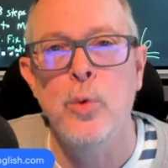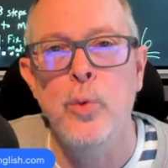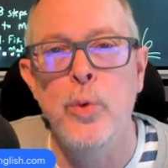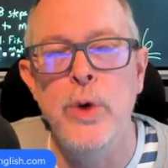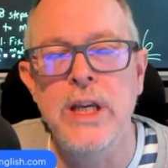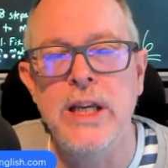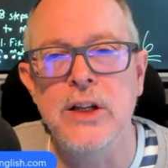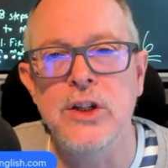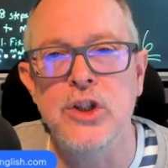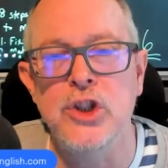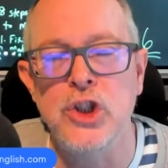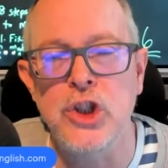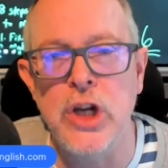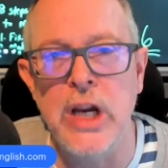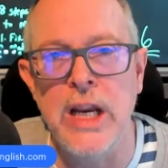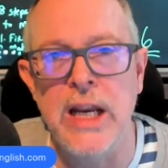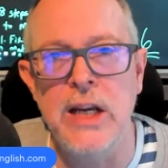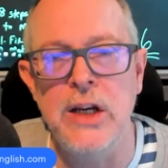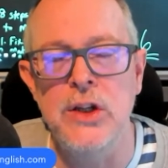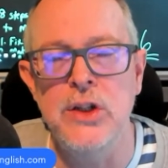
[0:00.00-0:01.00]
we can
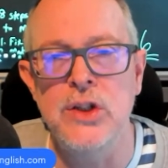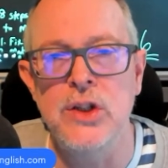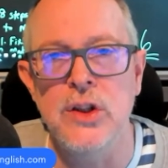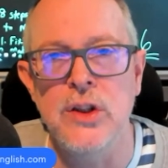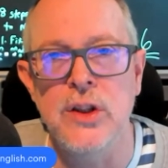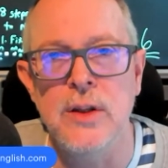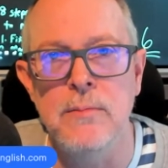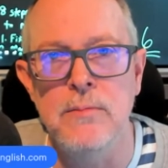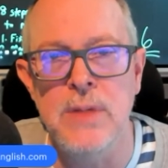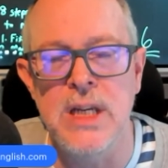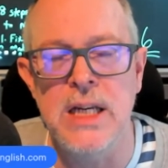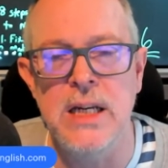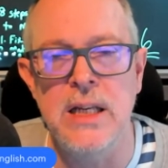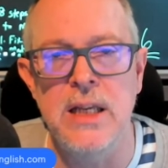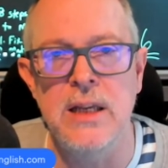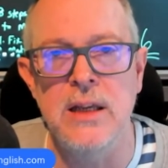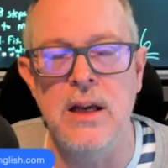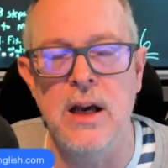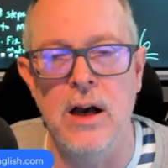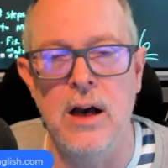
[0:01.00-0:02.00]
change the
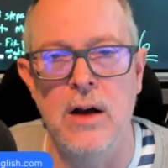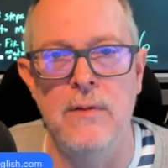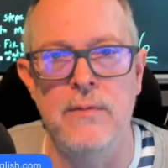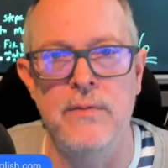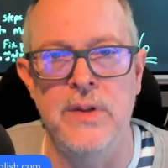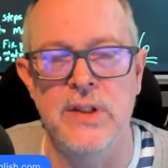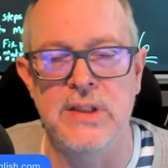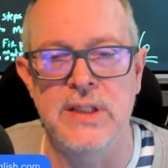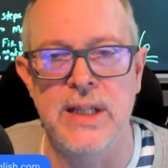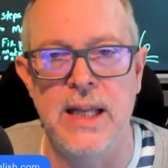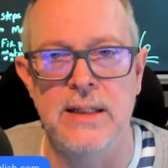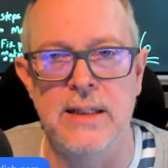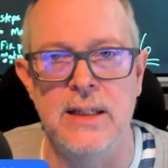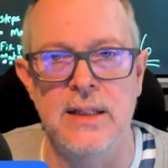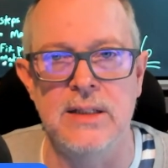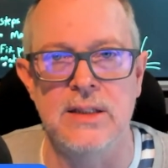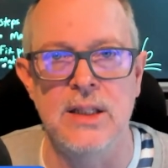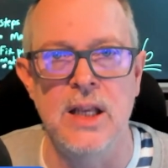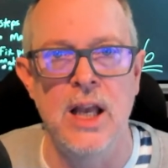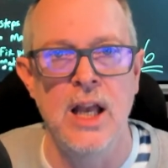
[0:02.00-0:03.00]
meaning of the
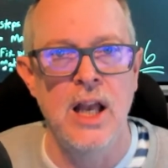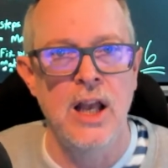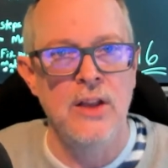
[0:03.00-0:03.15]
sentence.